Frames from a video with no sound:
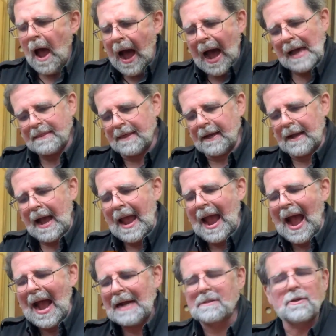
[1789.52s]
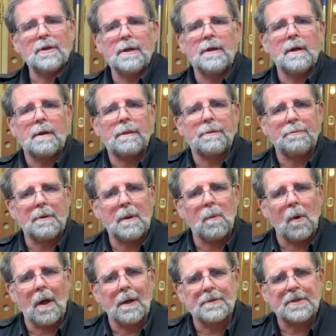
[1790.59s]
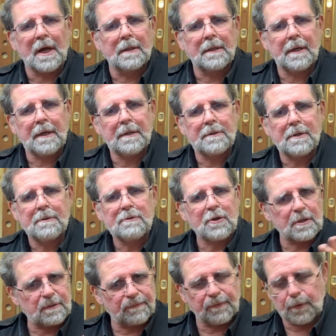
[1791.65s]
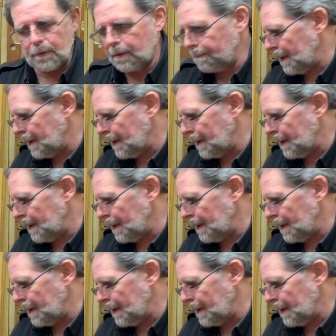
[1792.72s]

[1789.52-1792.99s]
I think I actually did 3 walls on these just for the